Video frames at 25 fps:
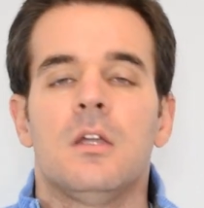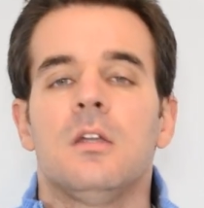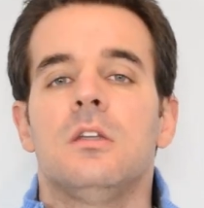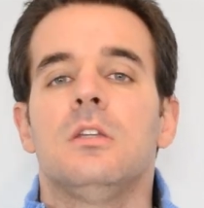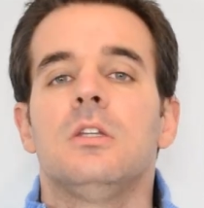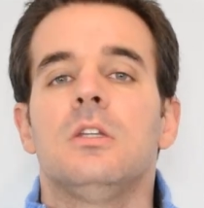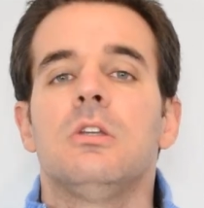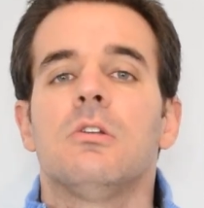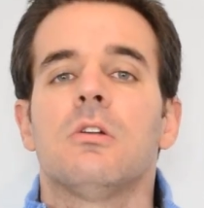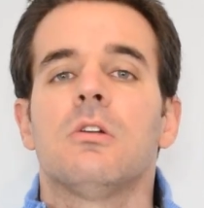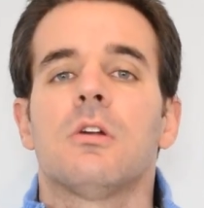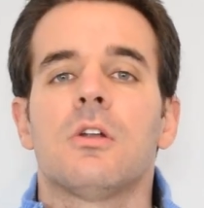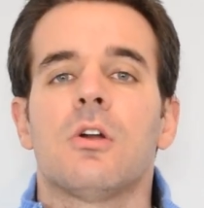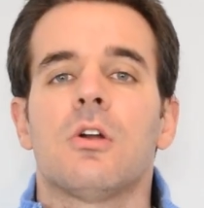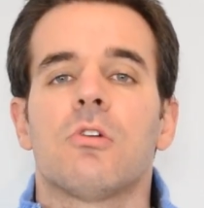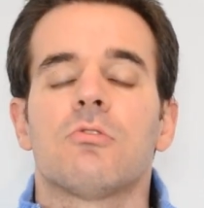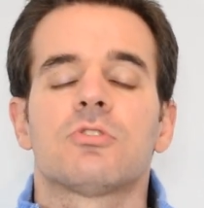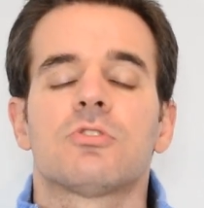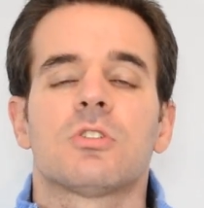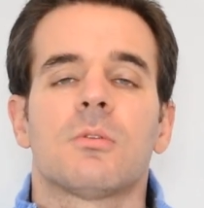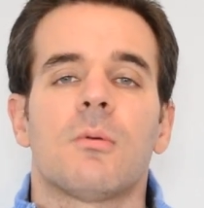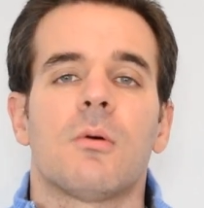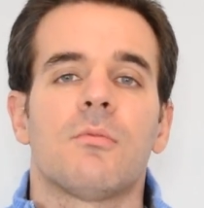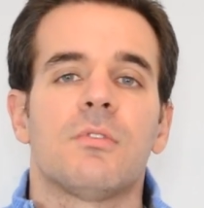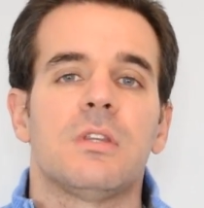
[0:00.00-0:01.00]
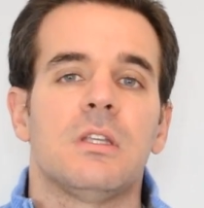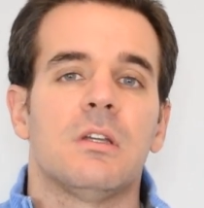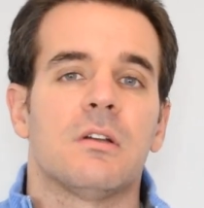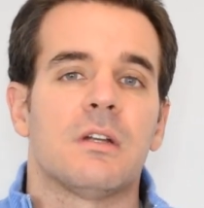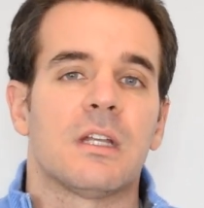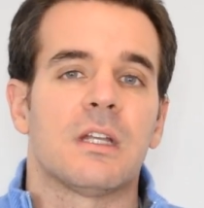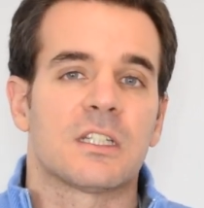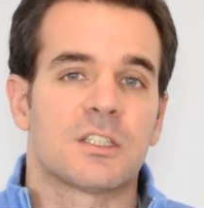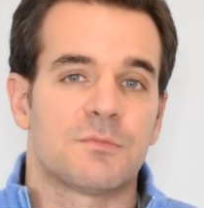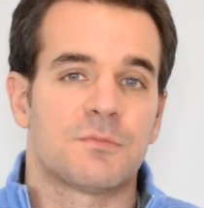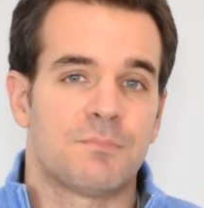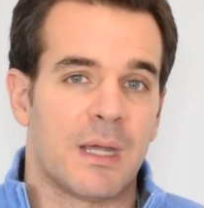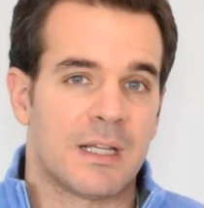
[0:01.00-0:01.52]
You don't know some of the
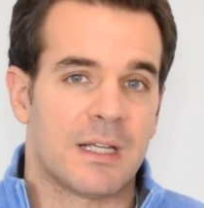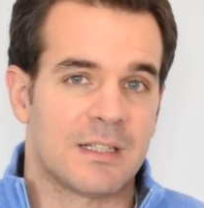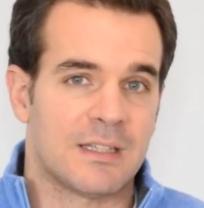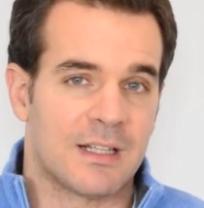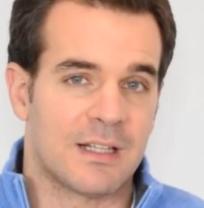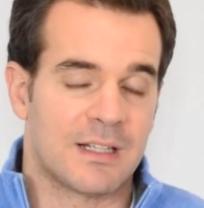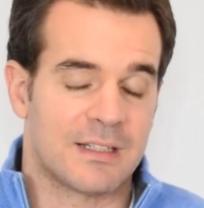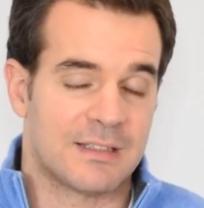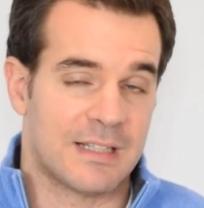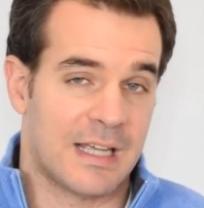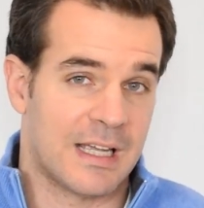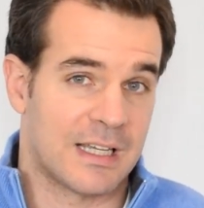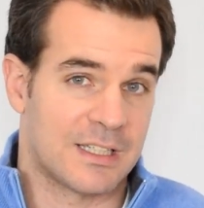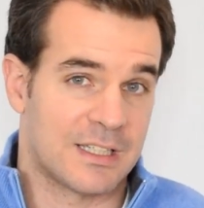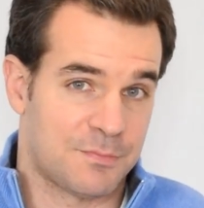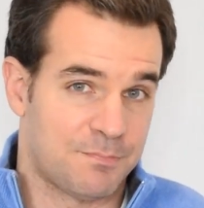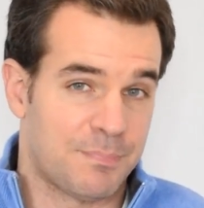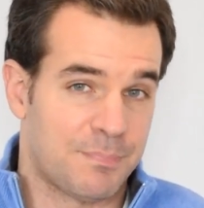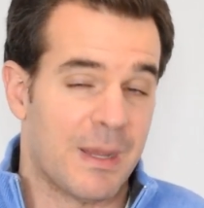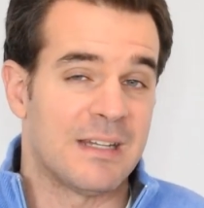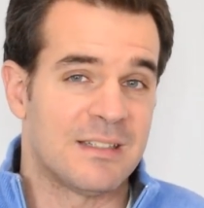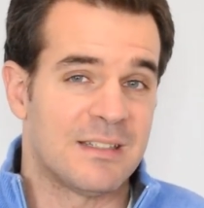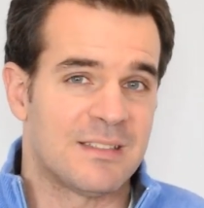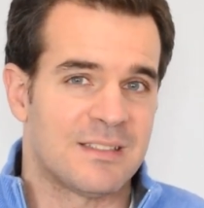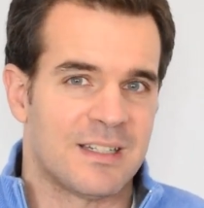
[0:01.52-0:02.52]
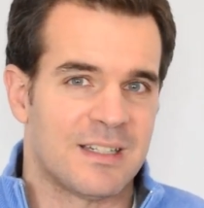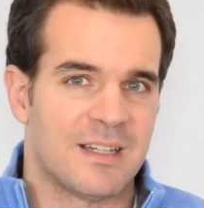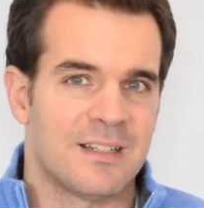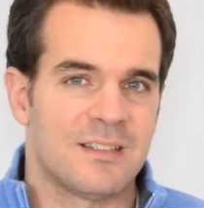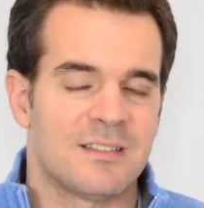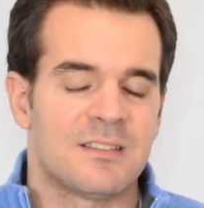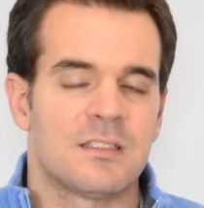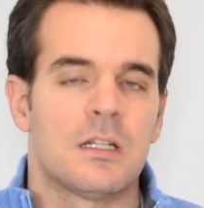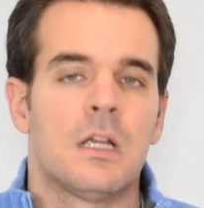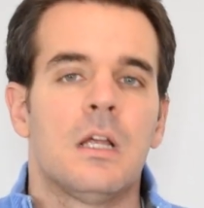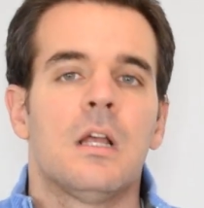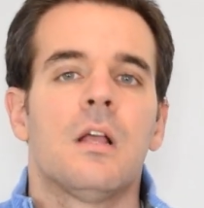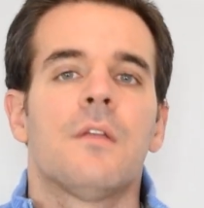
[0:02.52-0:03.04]
unexpected
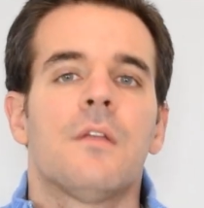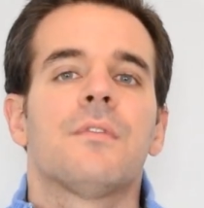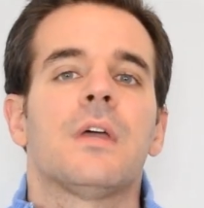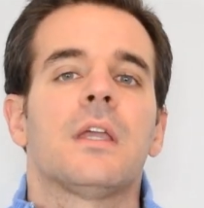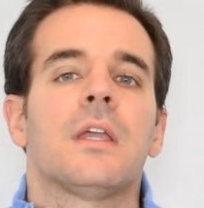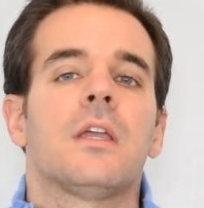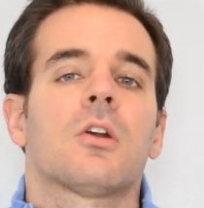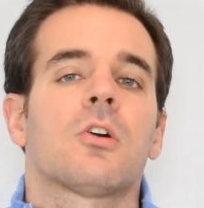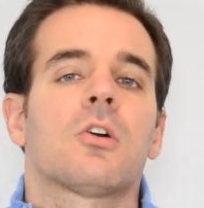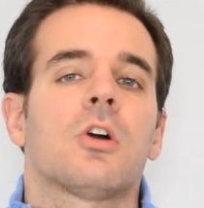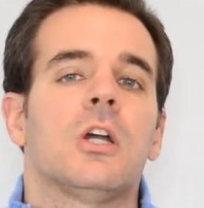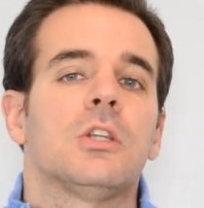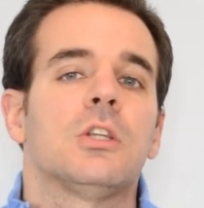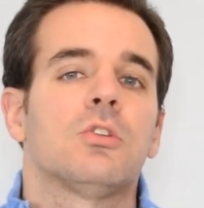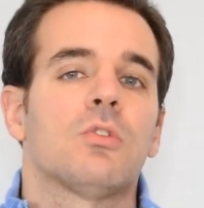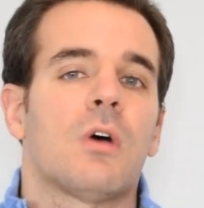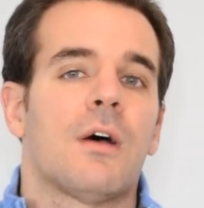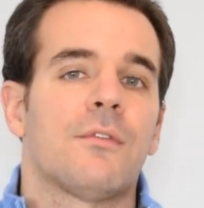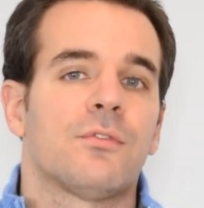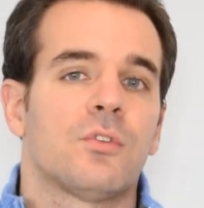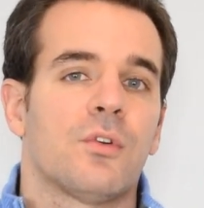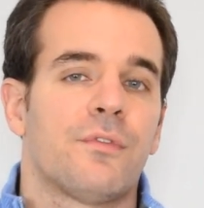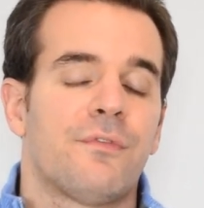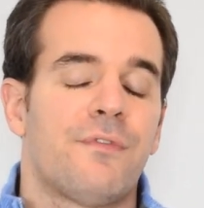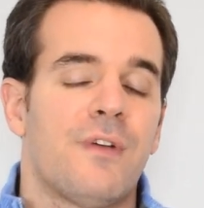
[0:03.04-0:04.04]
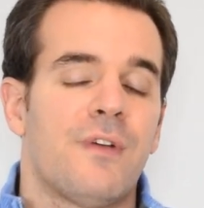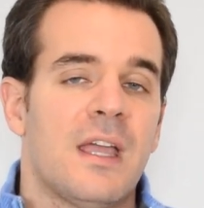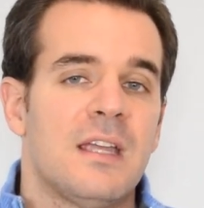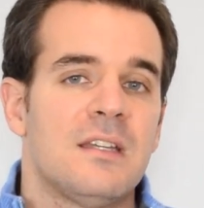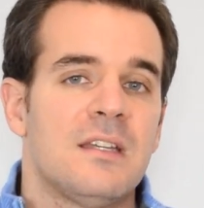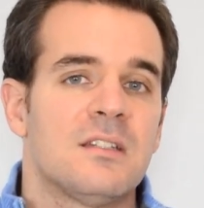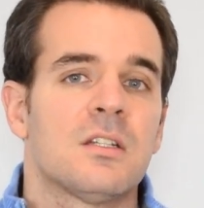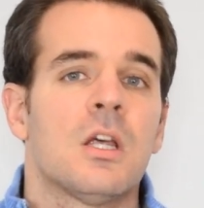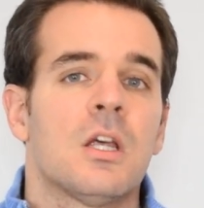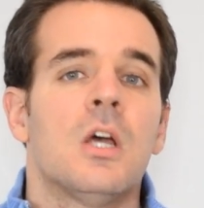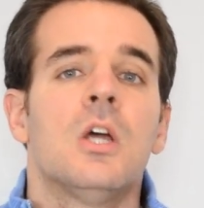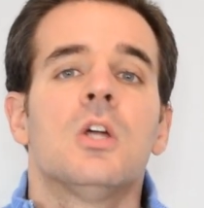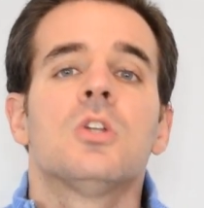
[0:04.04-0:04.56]
expenses that you're going to have to
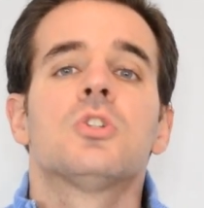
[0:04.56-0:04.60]
face.